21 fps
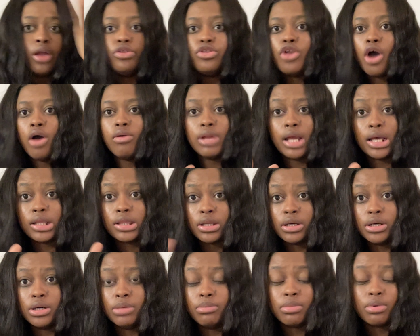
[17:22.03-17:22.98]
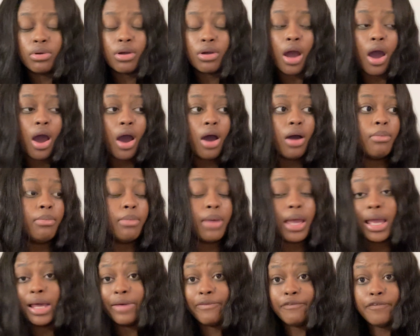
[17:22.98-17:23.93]
Don't let them come
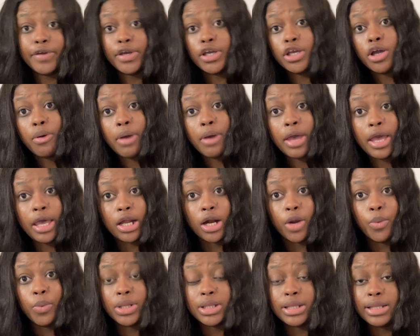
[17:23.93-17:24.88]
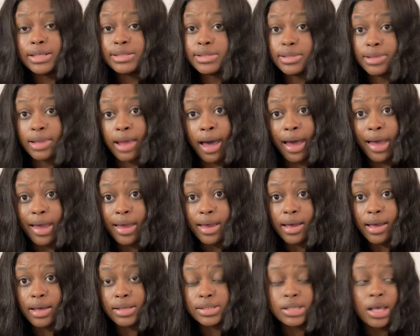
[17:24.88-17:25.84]
and fill your head up with these
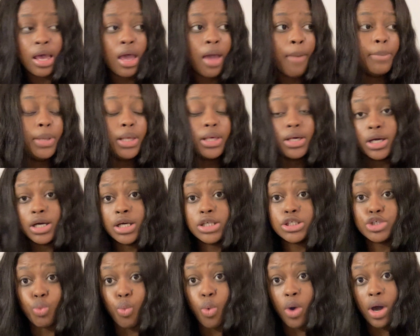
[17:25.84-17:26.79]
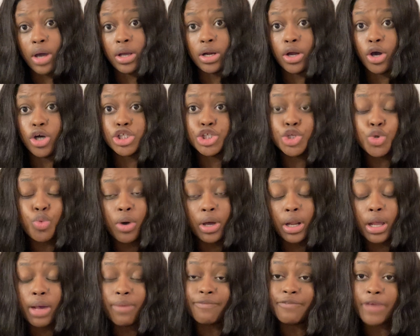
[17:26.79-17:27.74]
lies because one or two
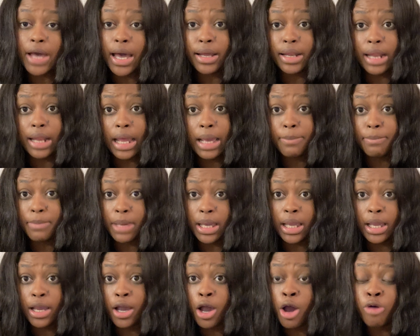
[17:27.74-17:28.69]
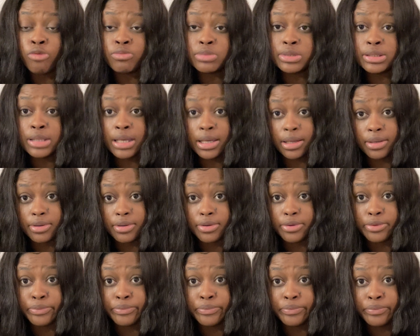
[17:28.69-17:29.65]
of them found a man on
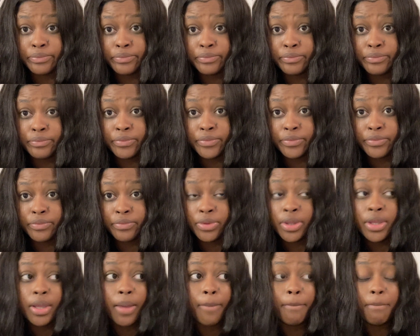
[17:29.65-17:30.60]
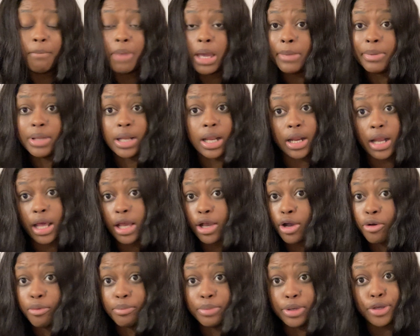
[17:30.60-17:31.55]
Tinder. Baby, that ain't
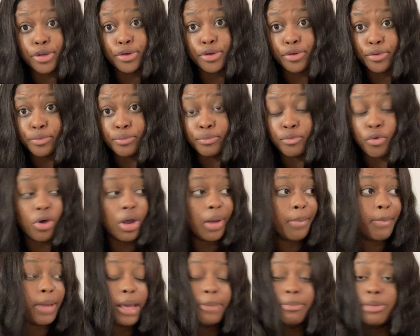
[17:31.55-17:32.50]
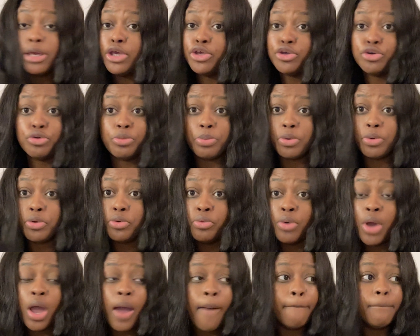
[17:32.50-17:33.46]
gonna be you. Or it may be you,
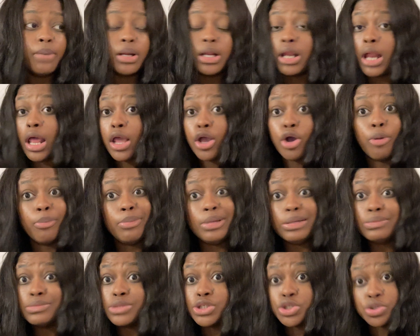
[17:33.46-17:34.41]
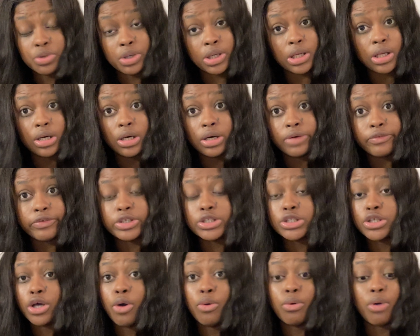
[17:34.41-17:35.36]
boo, but it ain't gonna be majority of
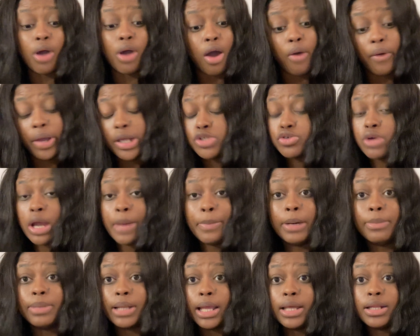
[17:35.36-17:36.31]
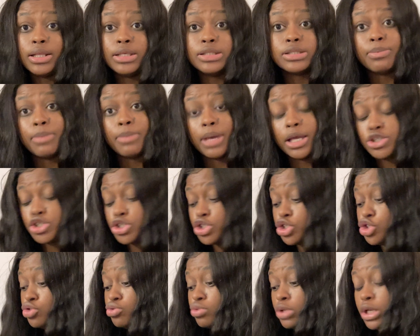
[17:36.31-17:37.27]
us. So go ahead, scrap up, ladies. Make sure
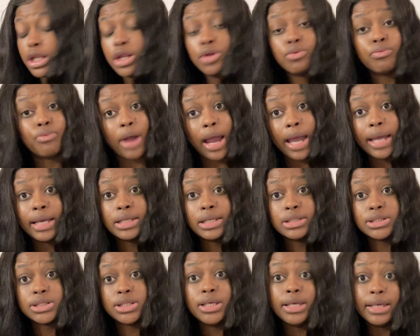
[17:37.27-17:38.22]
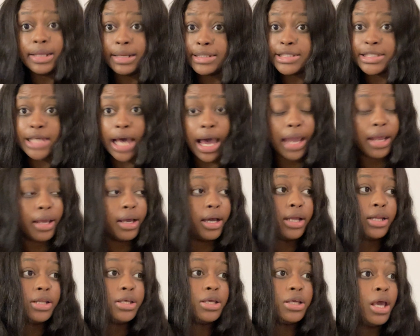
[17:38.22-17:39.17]
you get it right, get it tight,
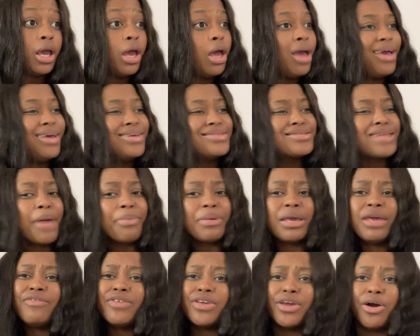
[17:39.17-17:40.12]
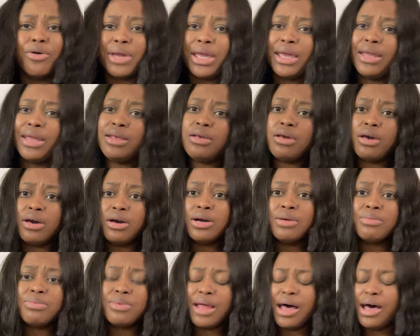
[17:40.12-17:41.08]
honey, and stop giving your kitty
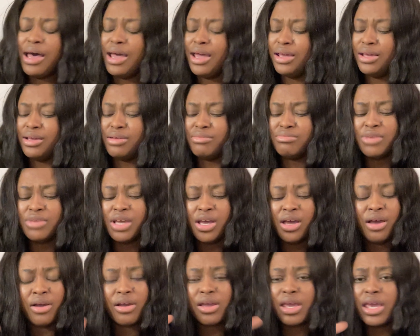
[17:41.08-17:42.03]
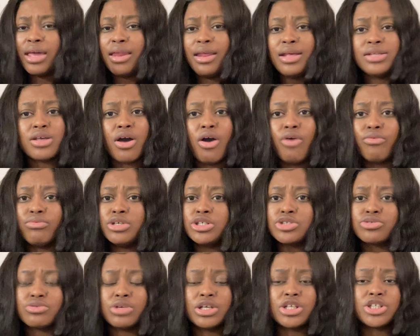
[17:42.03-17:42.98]
up. Like, kitty's on
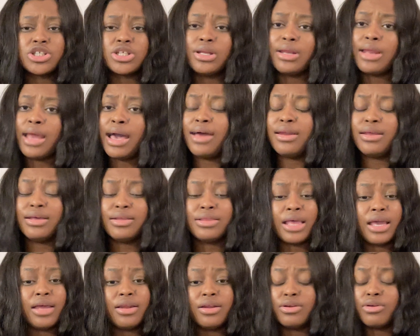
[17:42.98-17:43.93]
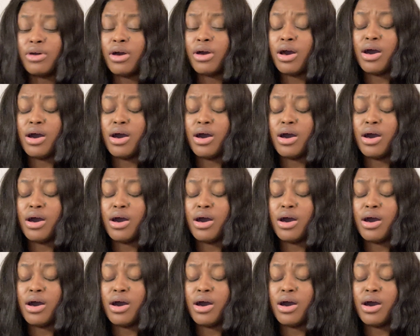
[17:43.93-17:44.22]
restriction now that they done